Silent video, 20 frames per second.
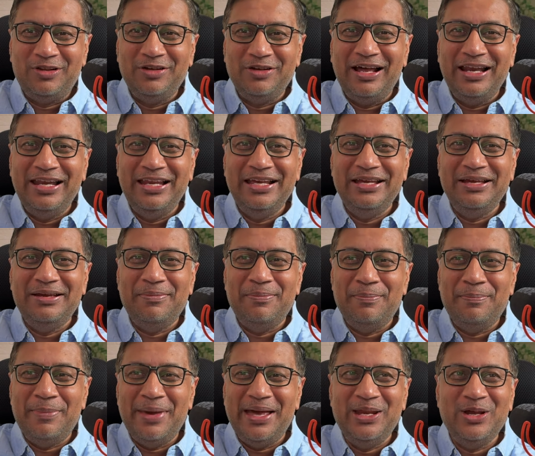Diwali,
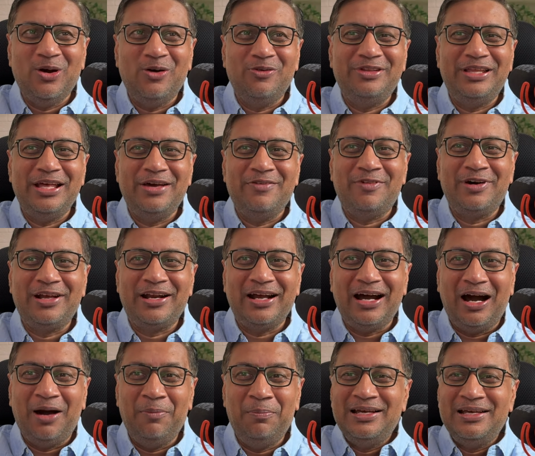many of them were
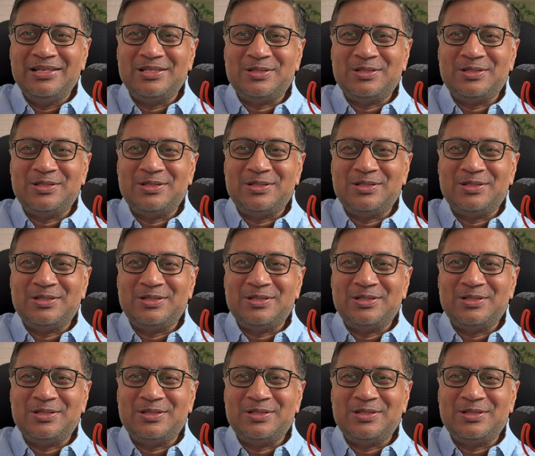up.